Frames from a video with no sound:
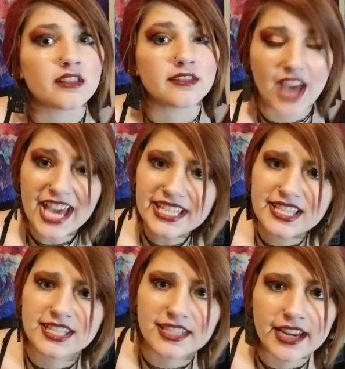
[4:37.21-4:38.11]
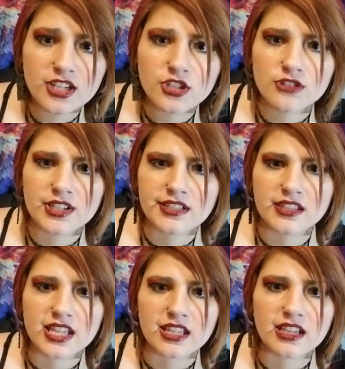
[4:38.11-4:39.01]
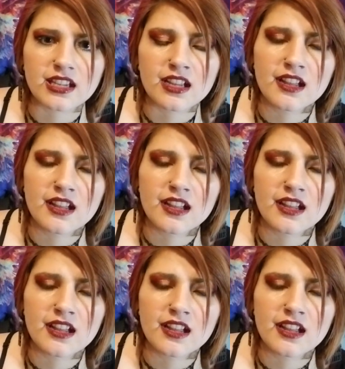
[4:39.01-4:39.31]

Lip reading: That is dangerous thinking.